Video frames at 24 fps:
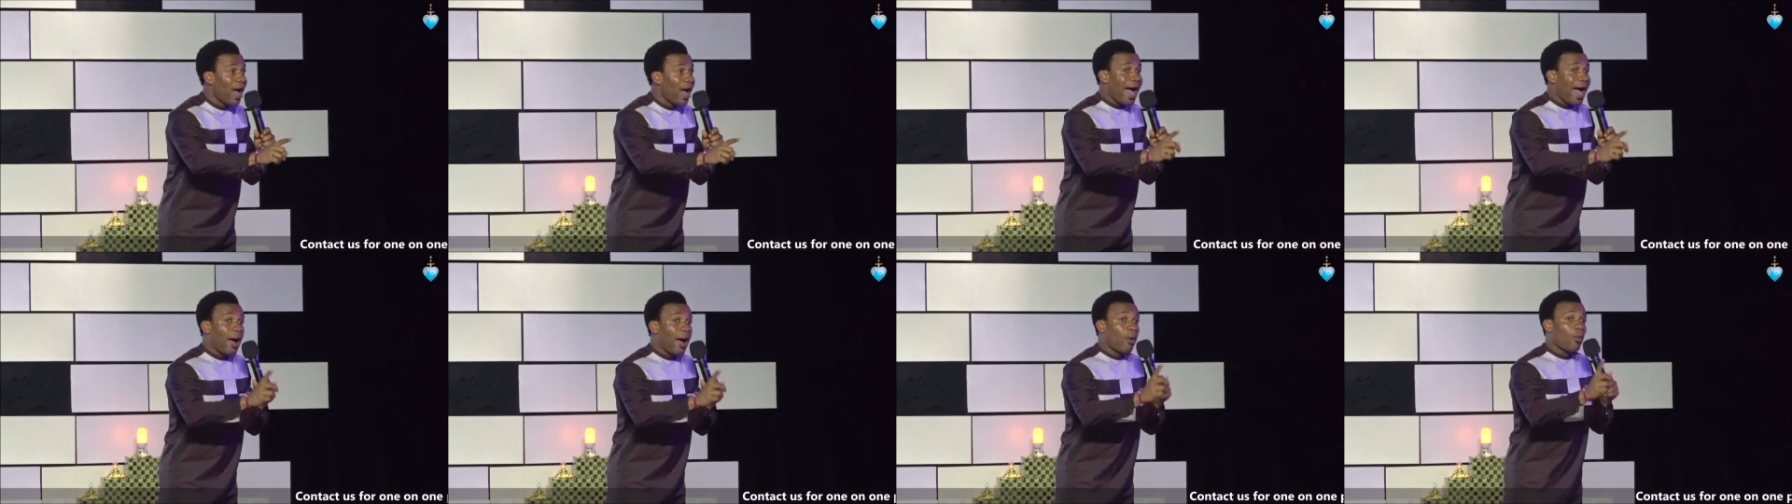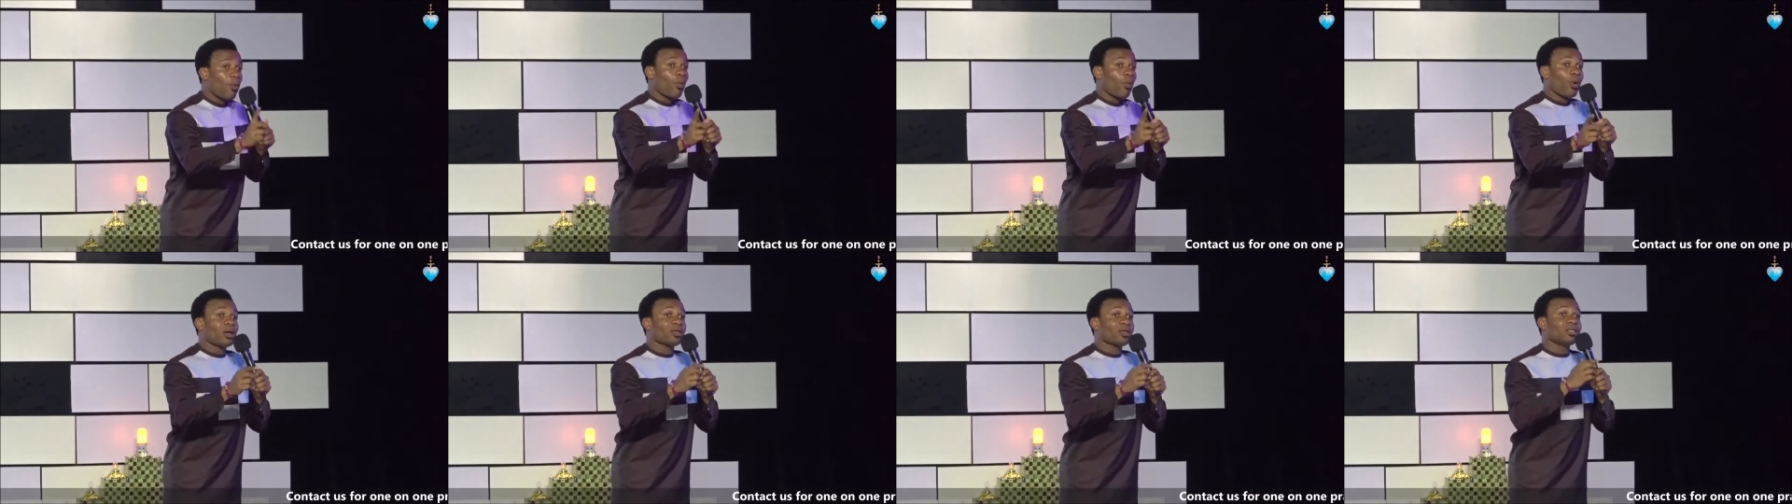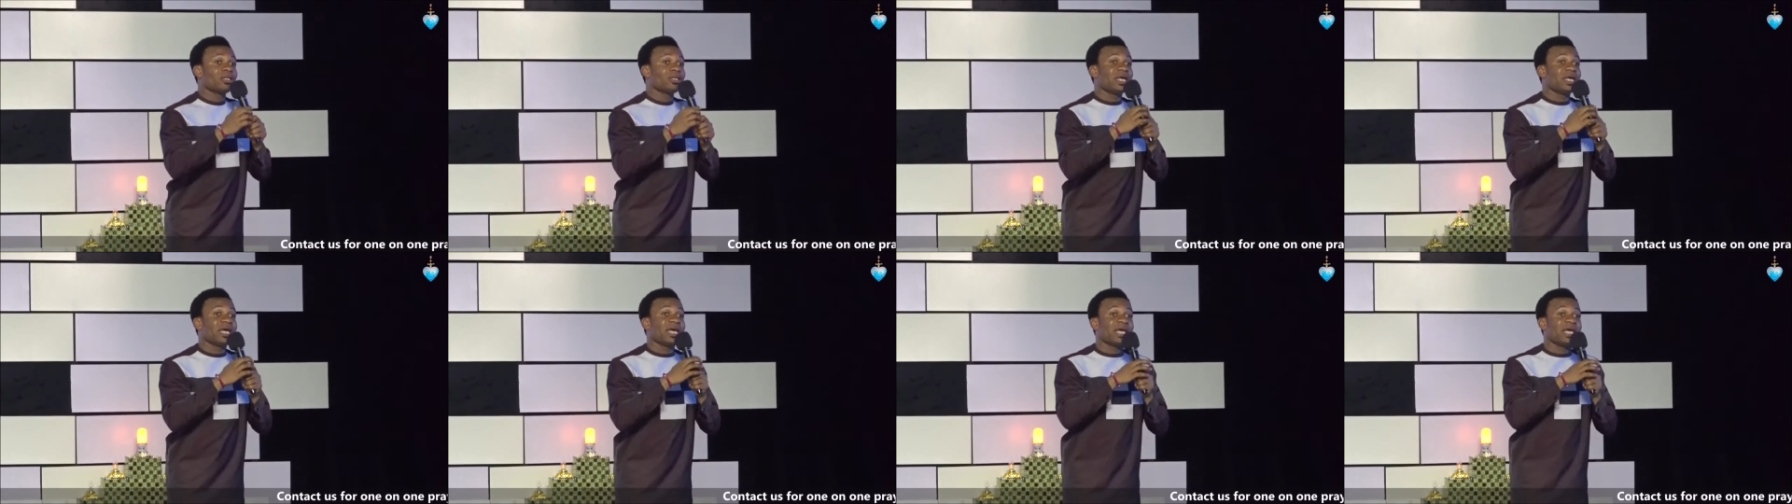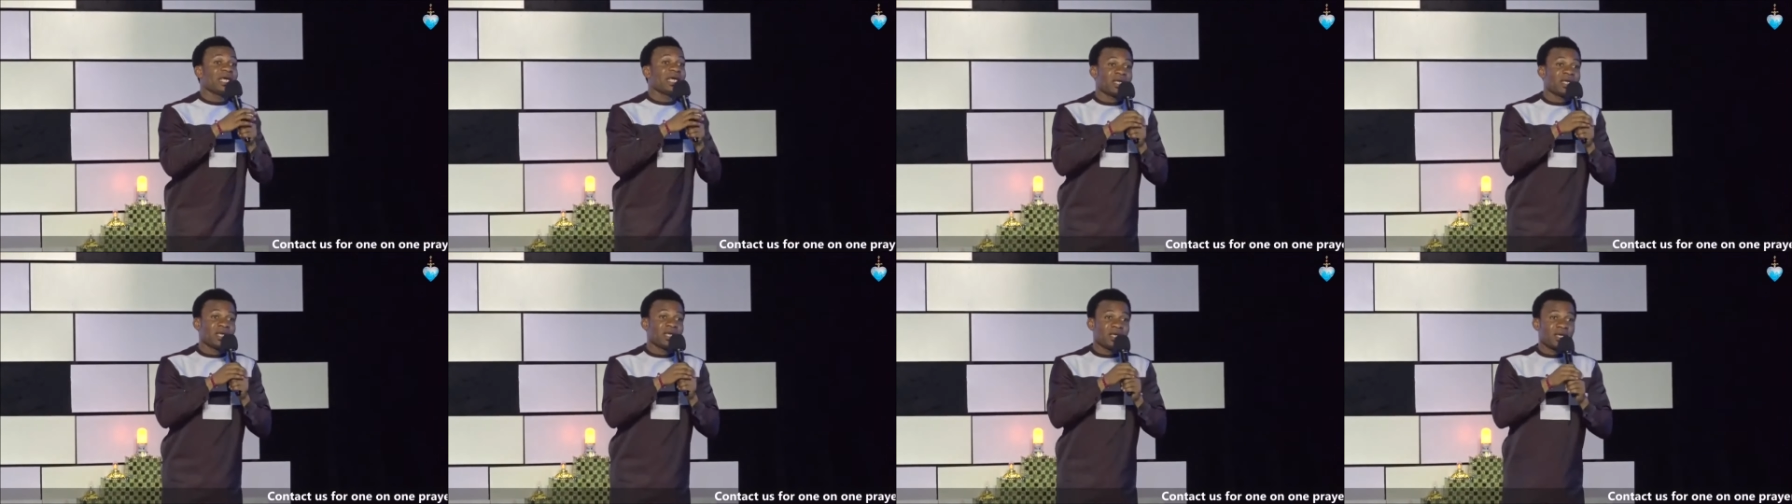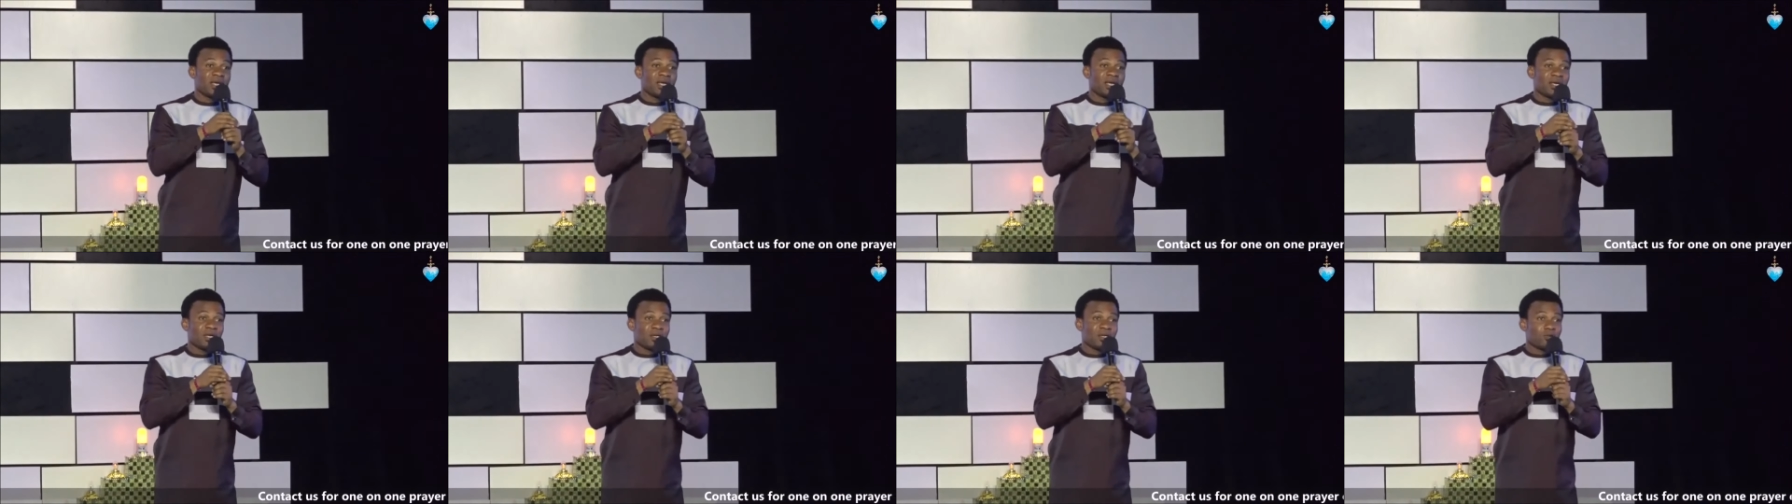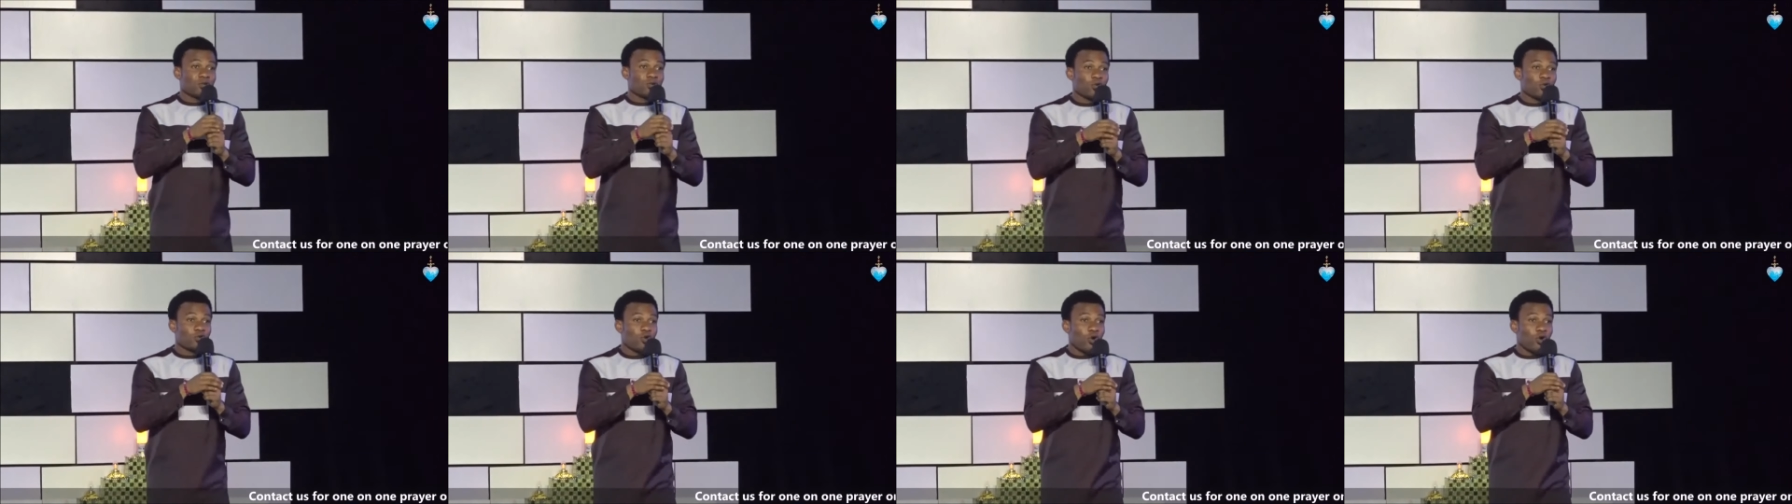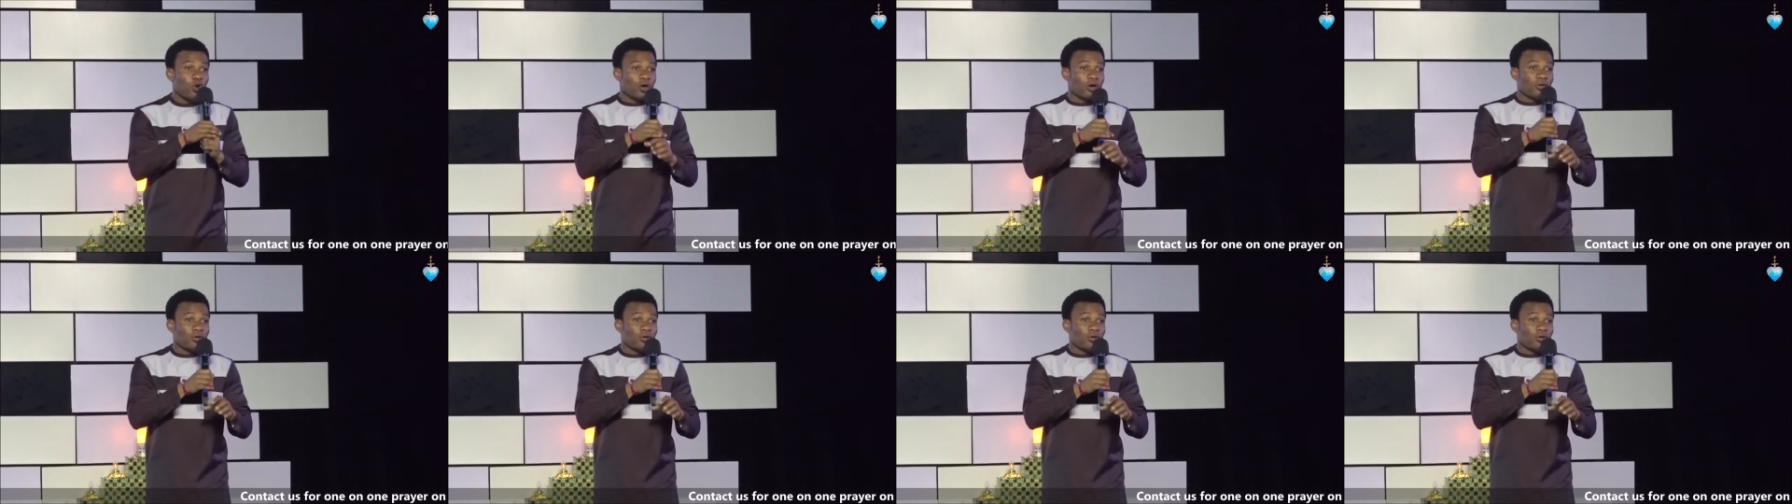And one day, to your